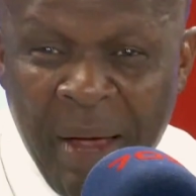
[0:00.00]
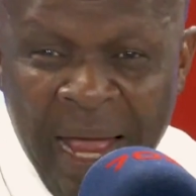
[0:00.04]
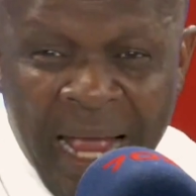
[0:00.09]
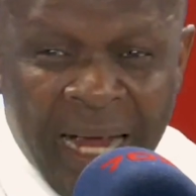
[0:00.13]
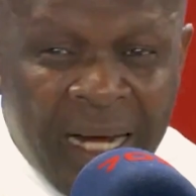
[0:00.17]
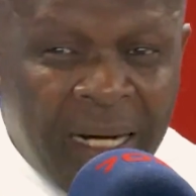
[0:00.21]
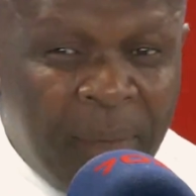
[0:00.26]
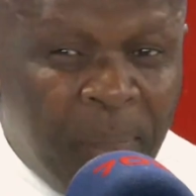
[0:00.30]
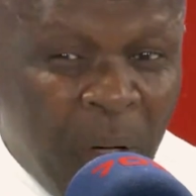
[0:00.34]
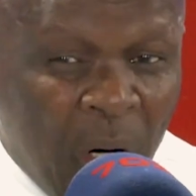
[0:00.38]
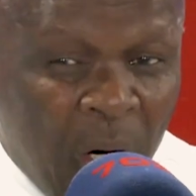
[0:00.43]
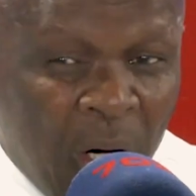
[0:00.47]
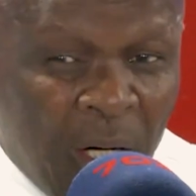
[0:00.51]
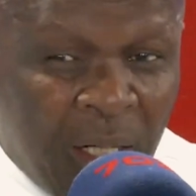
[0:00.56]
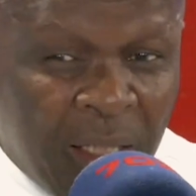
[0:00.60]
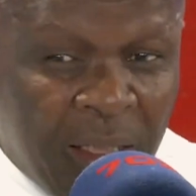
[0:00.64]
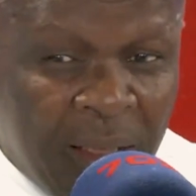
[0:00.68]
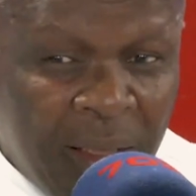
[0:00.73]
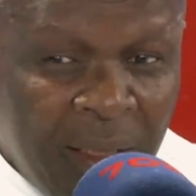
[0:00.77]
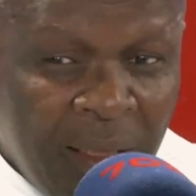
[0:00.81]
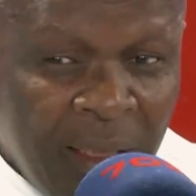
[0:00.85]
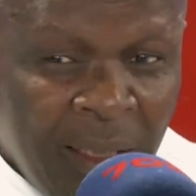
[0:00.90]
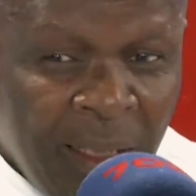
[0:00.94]
bank
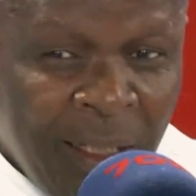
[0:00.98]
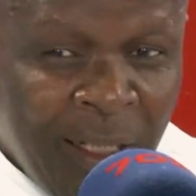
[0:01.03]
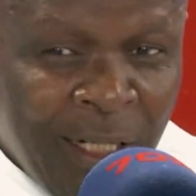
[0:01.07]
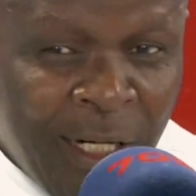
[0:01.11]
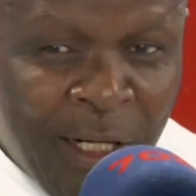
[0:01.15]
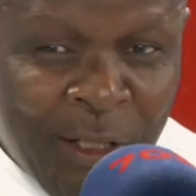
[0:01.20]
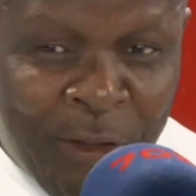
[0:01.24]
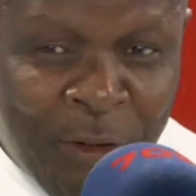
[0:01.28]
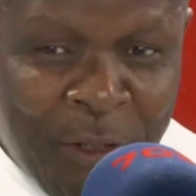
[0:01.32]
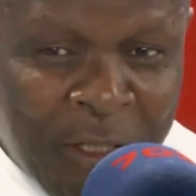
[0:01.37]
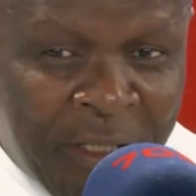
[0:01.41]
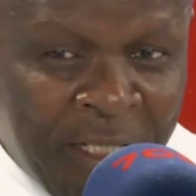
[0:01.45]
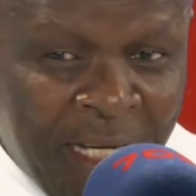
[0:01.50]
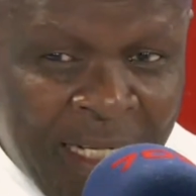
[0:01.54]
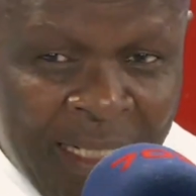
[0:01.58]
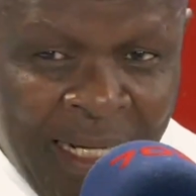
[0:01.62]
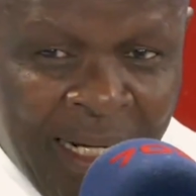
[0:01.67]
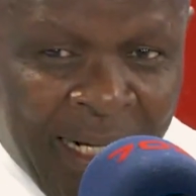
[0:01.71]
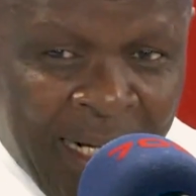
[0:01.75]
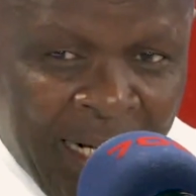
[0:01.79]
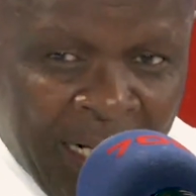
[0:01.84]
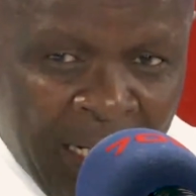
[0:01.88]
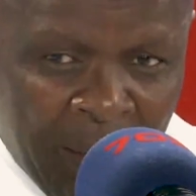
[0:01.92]
board is not
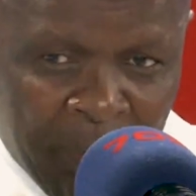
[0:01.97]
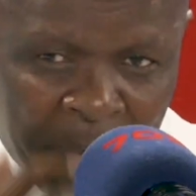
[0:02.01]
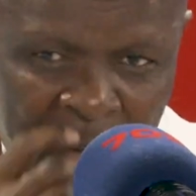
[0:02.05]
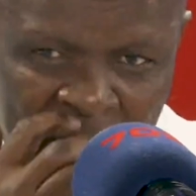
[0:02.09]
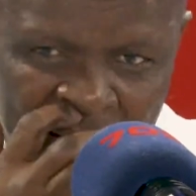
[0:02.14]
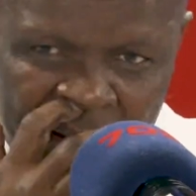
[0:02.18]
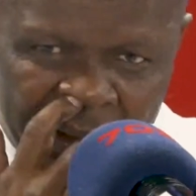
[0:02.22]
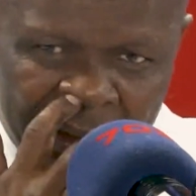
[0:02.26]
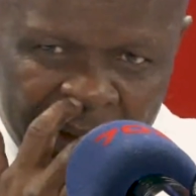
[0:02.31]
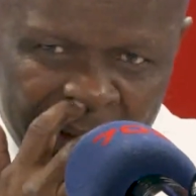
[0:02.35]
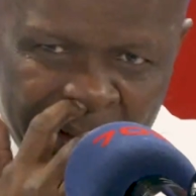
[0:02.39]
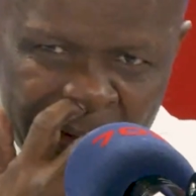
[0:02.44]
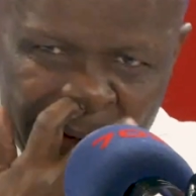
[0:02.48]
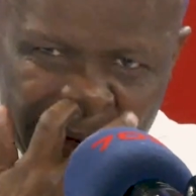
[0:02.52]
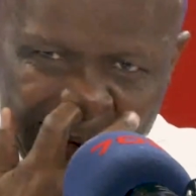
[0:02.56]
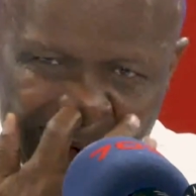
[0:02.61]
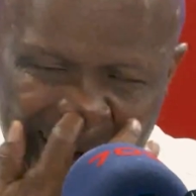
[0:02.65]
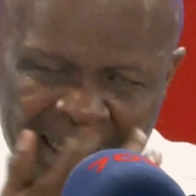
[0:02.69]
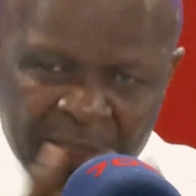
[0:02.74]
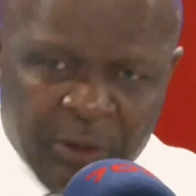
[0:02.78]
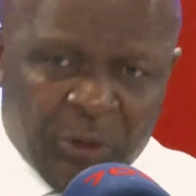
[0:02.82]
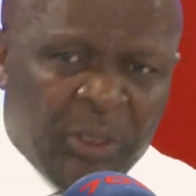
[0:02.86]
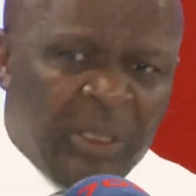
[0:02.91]
just like another board.
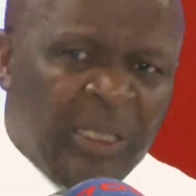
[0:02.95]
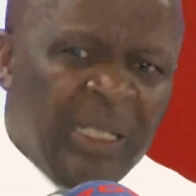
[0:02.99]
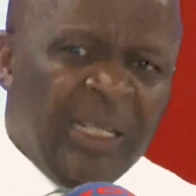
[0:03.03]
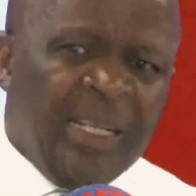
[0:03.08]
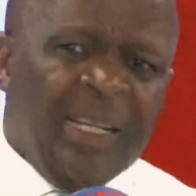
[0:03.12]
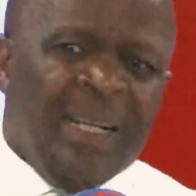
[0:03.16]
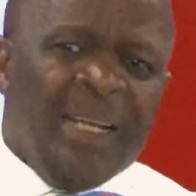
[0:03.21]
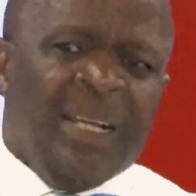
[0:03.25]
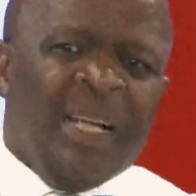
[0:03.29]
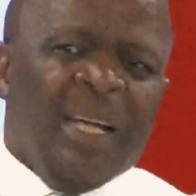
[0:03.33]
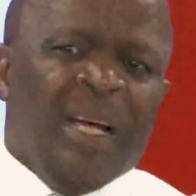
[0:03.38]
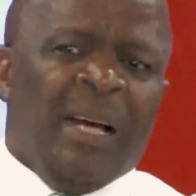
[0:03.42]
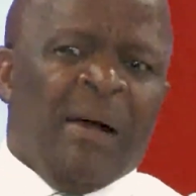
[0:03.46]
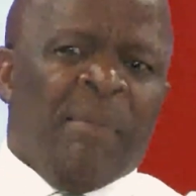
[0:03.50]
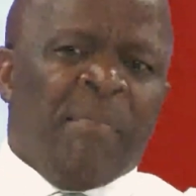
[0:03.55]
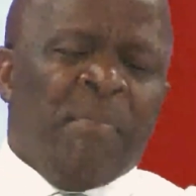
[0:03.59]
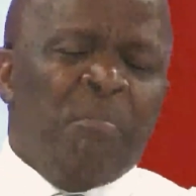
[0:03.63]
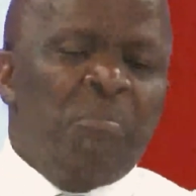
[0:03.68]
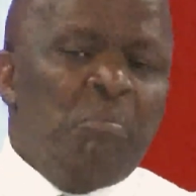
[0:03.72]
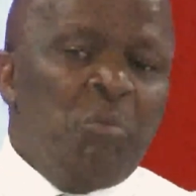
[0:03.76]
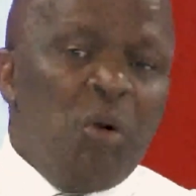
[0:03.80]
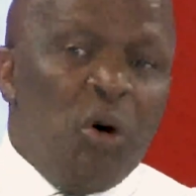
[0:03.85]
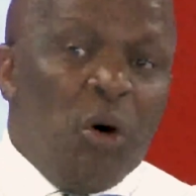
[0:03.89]
It has got
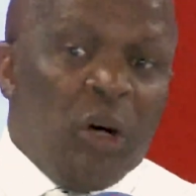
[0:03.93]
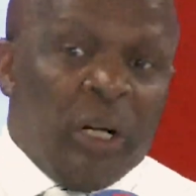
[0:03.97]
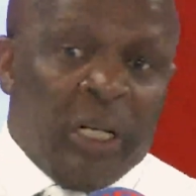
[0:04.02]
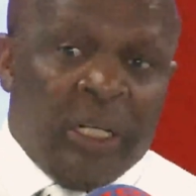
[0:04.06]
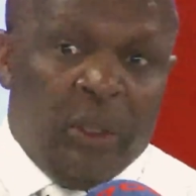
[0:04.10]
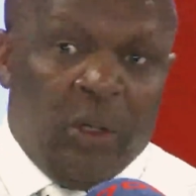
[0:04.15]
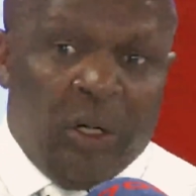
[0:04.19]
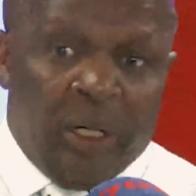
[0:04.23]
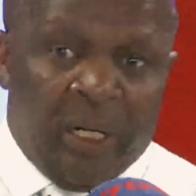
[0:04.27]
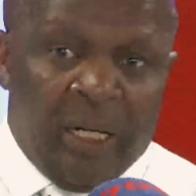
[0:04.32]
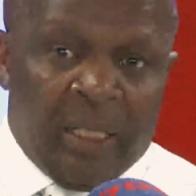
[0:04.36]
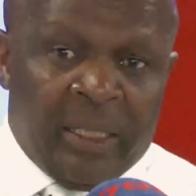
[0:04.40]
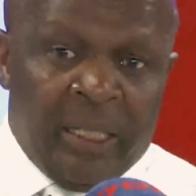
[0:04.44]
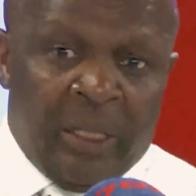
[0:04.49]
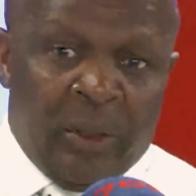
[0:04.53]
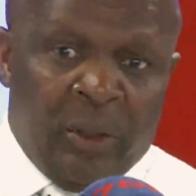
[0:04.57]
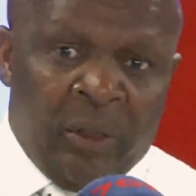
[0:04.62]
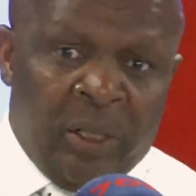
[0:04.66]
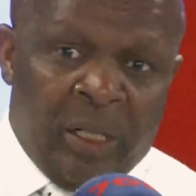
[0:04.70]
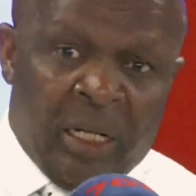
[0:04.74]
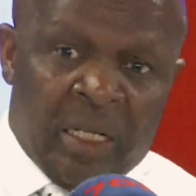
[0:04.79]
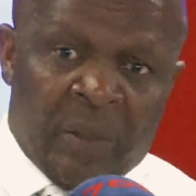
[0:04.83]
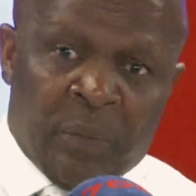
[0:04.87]
more rigorous
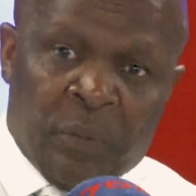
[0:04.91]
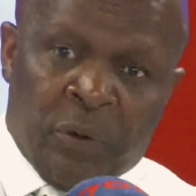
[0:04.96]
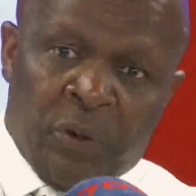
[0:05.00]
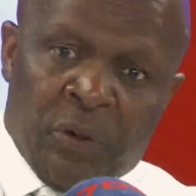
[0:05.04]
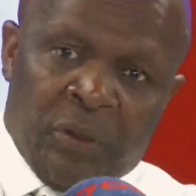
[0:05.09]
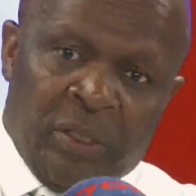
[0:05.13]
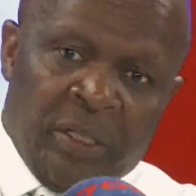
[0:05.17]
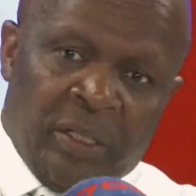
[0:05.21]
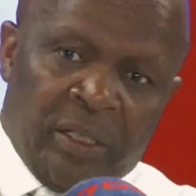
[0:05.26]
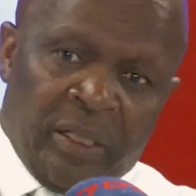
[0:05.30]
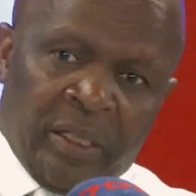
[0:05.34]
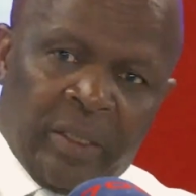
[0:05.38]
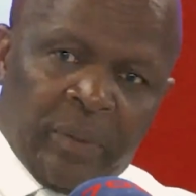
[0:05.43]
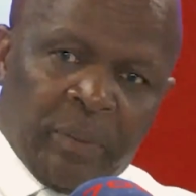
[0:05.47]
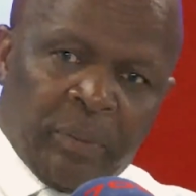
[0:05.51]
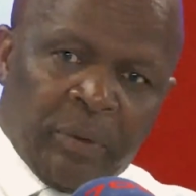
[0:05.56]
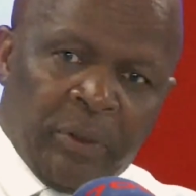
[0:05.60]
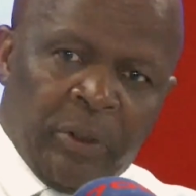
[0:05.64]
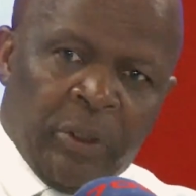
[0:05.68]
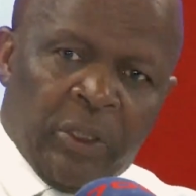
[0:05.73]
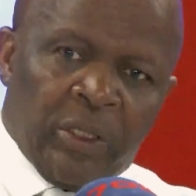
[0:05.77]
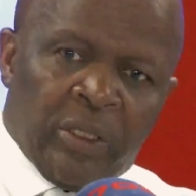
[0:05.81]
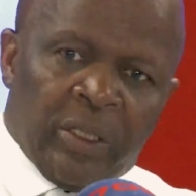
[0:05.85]
and onerous processes,
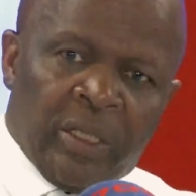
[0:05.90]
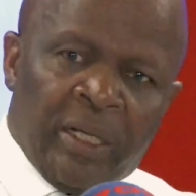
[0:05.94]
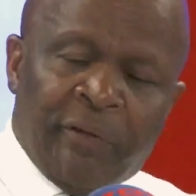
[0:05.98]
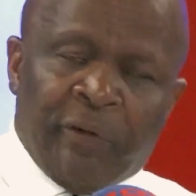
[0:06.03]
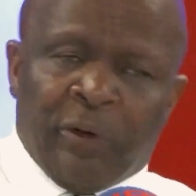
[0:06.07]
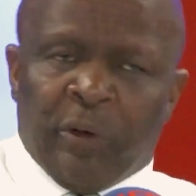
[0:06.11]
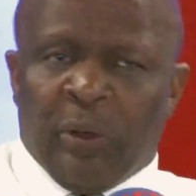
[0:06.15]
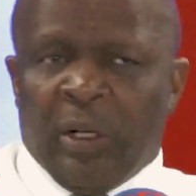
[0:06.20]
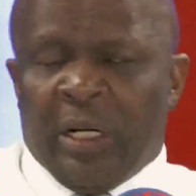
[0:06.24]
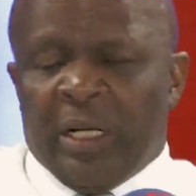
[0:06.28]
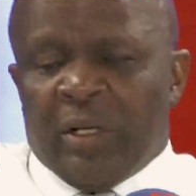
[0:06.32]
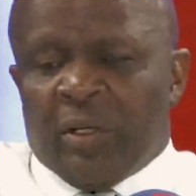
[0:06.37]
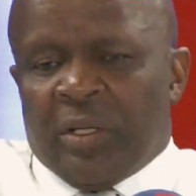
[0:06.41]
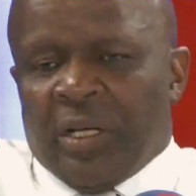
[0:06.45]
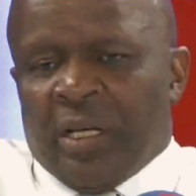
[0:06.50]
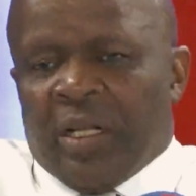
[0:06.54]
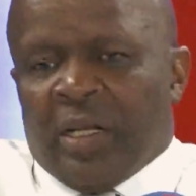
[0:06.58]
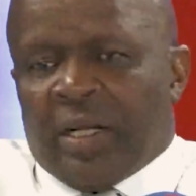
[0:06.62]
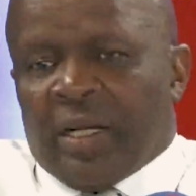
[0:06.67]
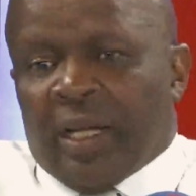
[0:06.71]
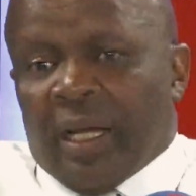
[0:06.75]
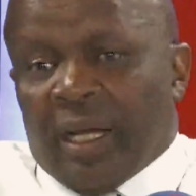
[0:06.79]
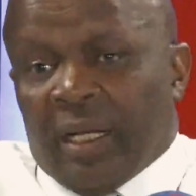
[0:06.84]
because if you want
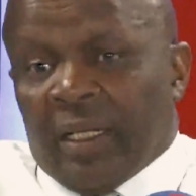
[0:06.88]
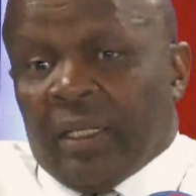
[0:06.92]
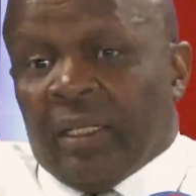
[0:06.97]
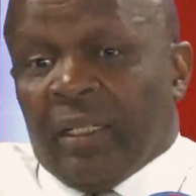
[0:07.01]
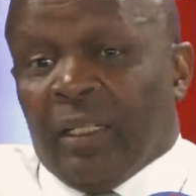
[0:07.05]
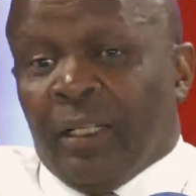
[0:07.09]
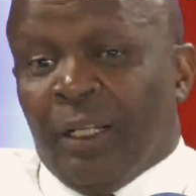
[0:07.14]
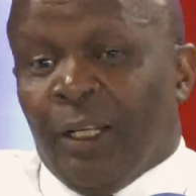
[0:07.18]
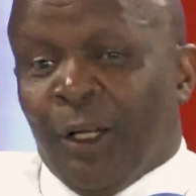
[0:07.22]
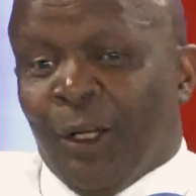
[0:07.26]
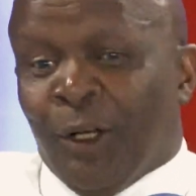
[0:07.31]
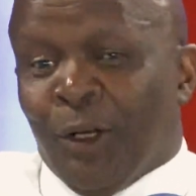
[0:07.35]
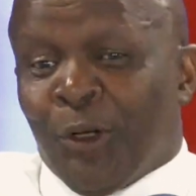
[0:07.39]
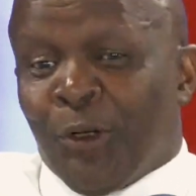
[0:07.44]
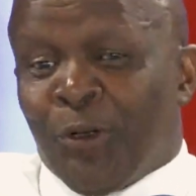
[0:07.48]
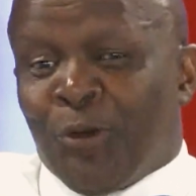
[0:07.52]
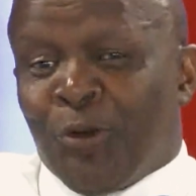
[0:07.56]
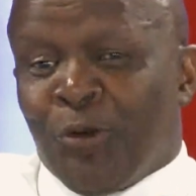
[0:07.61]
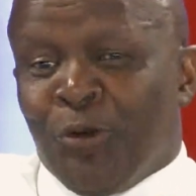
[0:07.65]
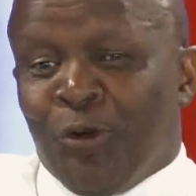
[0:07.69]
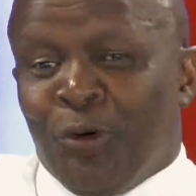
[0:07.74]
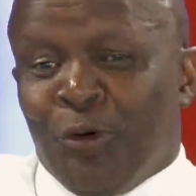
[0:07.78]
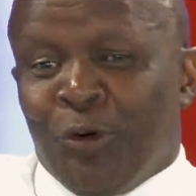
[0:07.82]
in really
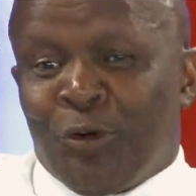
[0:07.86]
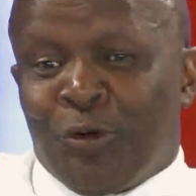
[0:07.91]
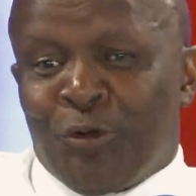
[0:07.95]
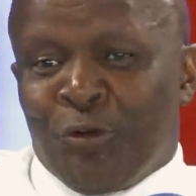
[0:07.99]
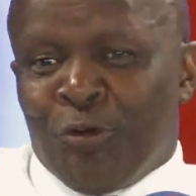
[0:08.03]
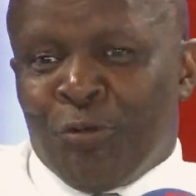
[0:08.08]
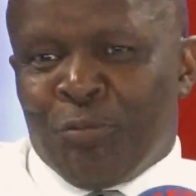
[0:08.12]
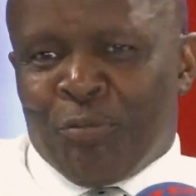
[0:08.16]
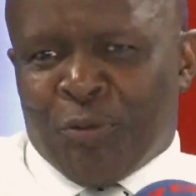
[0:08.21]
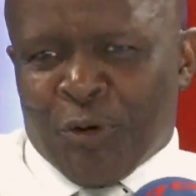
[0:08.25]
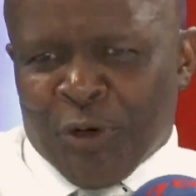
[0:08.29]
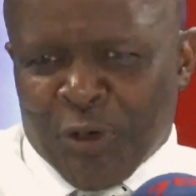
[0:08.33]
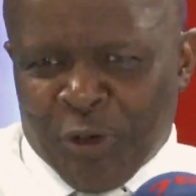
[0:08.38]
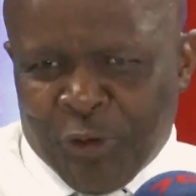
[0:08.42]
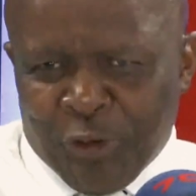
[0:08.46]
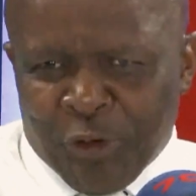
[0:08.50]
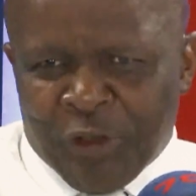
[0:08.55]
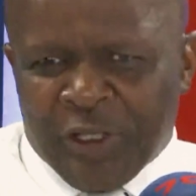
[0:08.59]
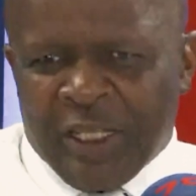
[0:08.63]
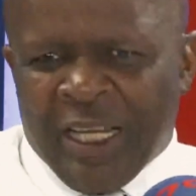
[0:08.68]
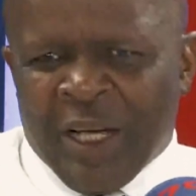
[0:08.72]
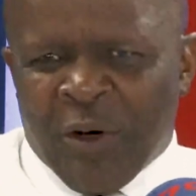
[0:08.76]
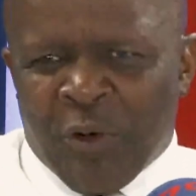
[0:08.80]
to
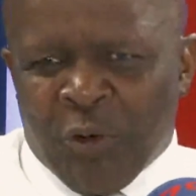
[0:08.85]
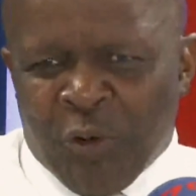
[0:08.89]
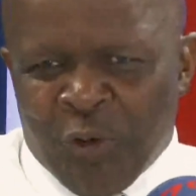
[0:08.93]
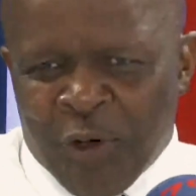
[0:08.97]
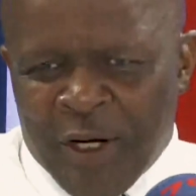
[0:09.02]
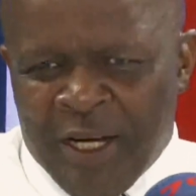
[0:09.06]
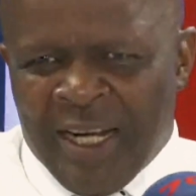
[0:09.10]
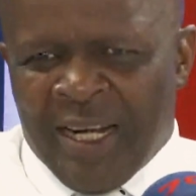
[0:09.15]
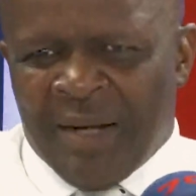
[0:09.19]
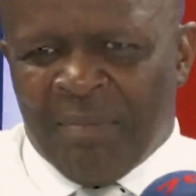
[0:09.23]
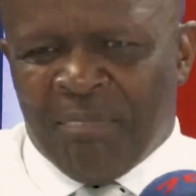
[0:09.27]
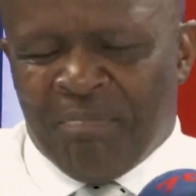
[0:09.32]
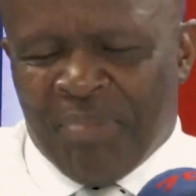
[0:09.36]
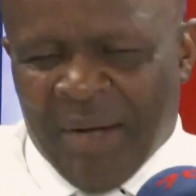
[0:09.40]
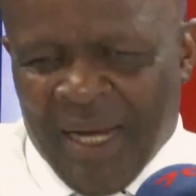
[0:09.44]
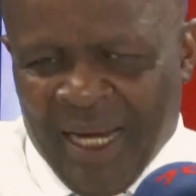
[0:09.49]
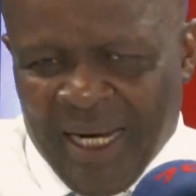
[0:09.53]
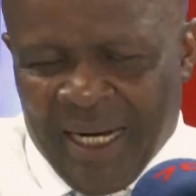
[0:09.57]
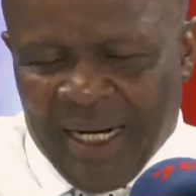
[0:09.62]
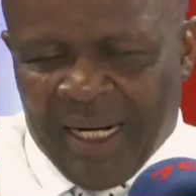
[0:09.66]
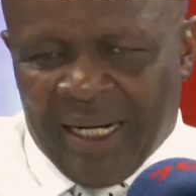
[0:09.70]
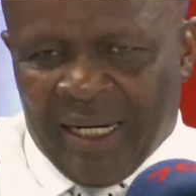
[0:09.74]
produce a world